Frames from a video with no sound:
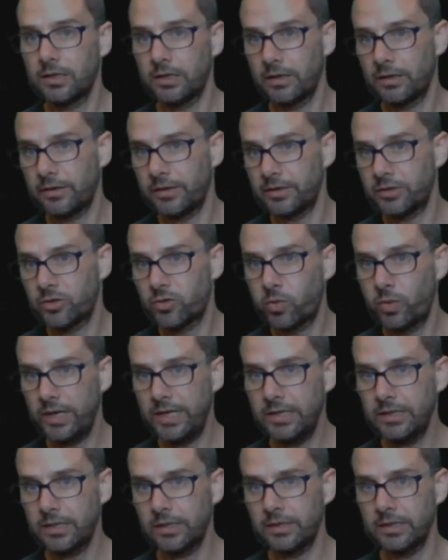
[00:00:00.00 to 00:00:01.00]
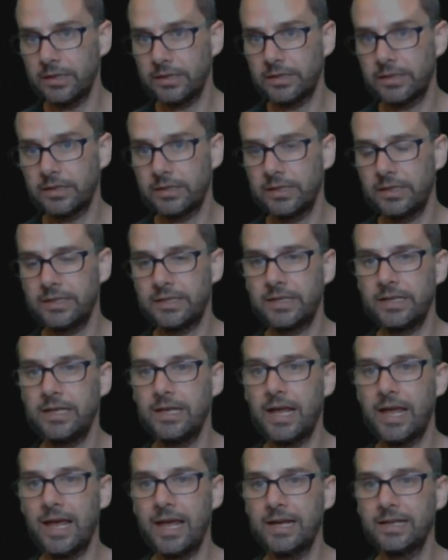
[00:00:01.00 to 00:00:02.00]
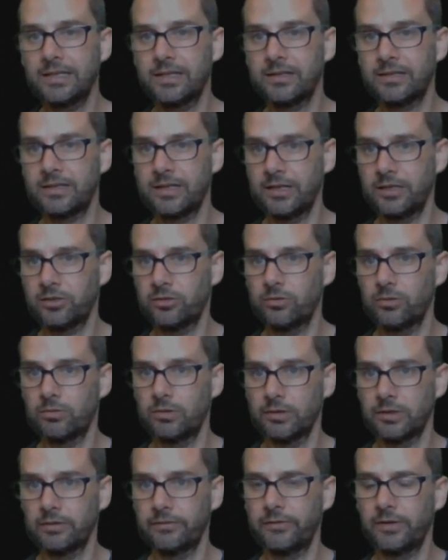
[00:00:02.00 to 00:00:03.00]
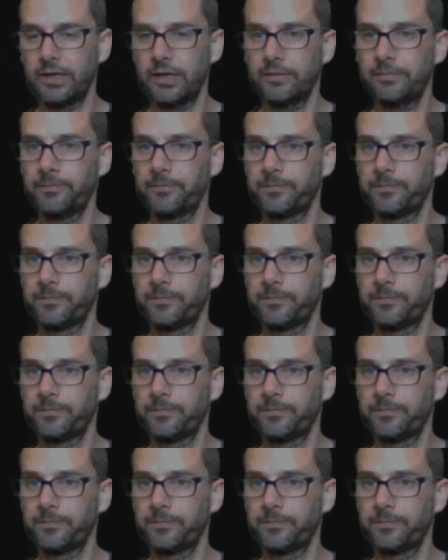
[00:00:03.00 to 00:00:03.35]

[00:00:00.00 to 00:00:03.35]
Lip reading: The twin to this is the existential quantifier.